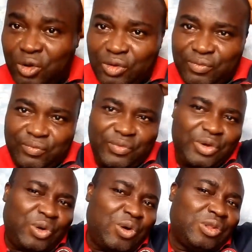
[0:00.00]

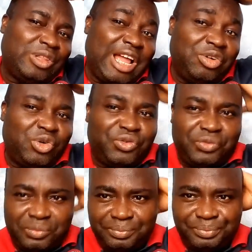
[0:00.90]
or dandruff
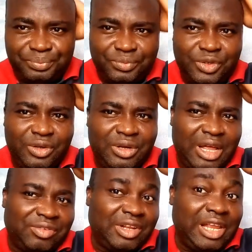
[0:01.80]

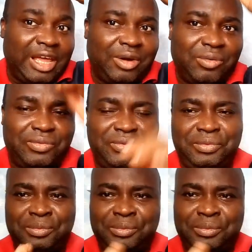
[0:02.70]
has cleared off.